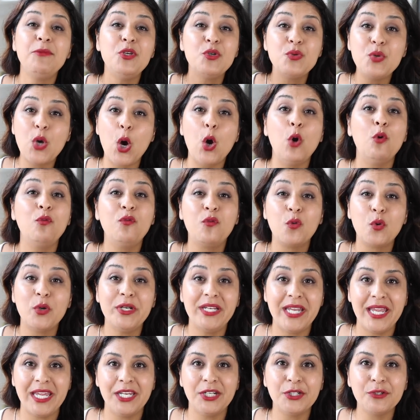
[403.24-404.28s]
you go for
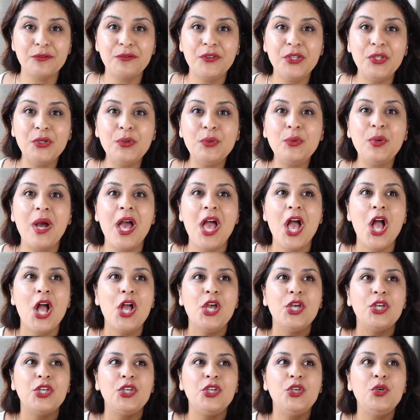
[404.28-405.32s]
an interview,
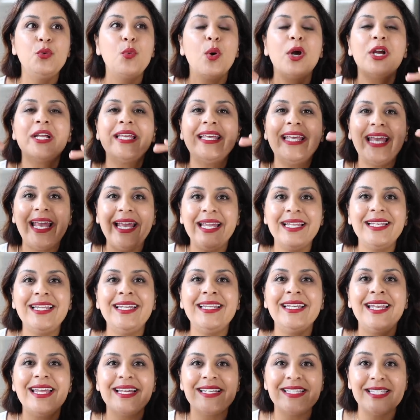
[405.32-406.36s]
you are
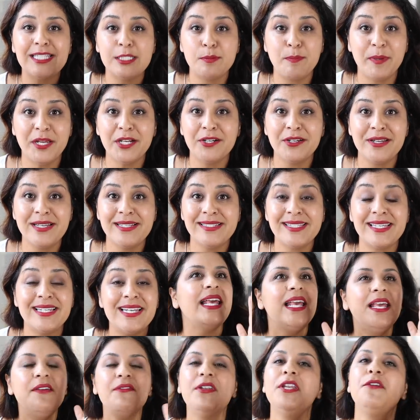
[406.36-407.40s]
gaining experience. And
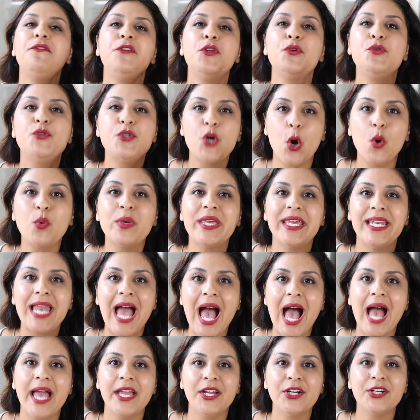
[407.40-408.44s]
even if you don't get
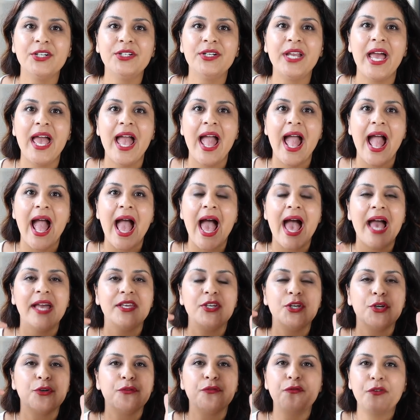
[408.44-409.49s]
hired
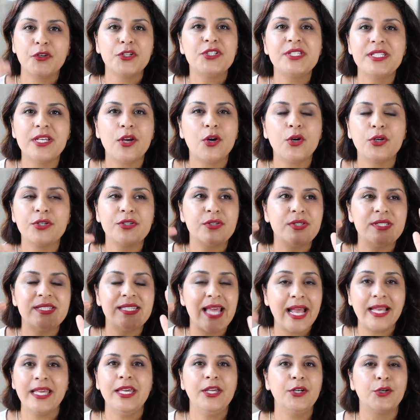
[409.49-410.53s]
at your first or
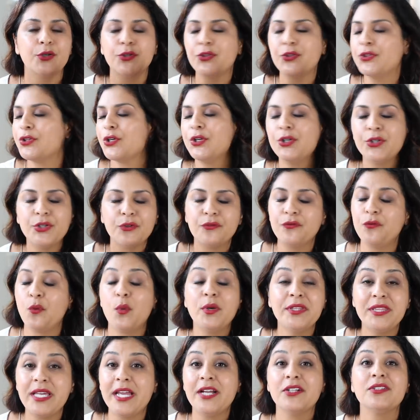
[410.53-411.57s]
second or third or
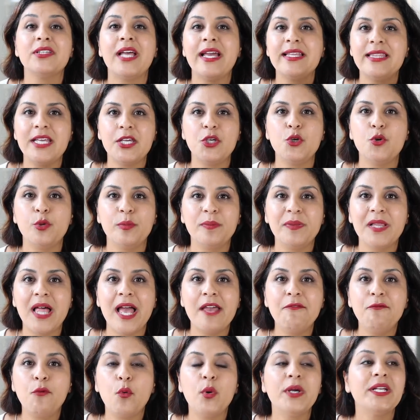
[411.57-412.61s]
fourth airline that you
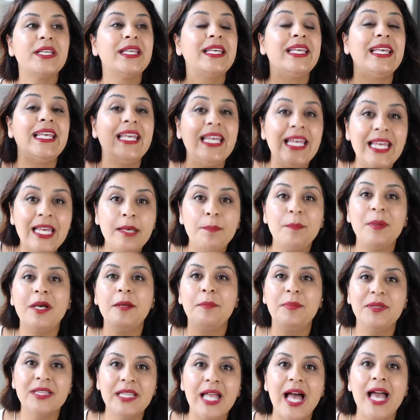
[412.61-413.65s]
apply for, keep
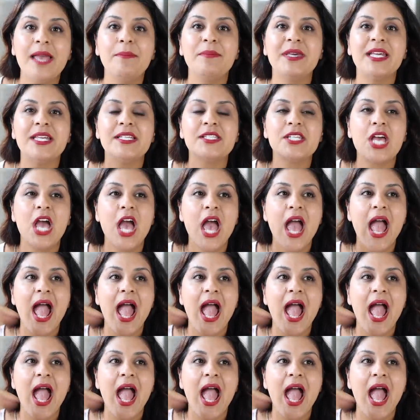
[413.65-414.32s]
applying, because